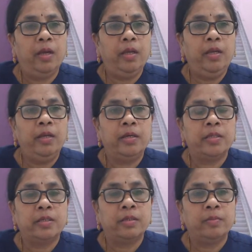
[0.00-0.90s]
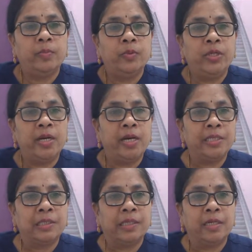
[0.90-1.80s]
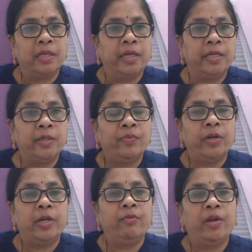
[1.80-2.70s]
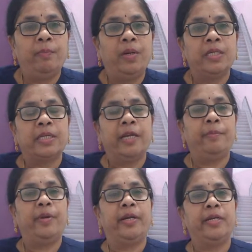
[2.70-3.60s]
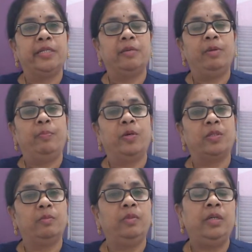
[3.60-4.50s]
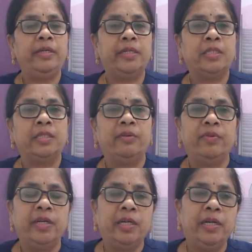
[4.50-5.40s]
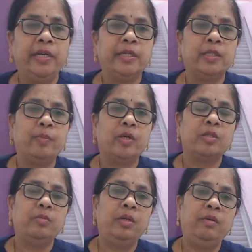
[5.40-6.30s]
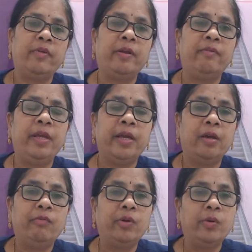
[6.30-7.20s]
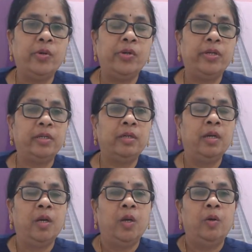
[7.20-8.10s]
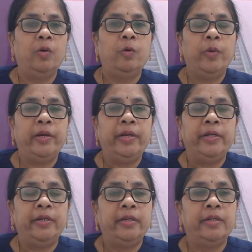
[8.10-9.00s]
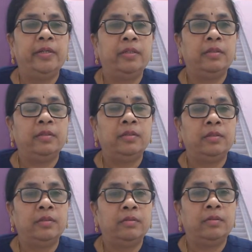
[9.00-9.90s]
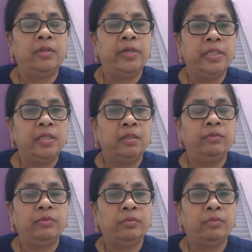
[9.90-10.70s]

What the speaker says: Yes, Pooja asks at the age of 35 plus, can pregnancy be possible? Yes, definitely it is possible when we have a good ovarian reserve.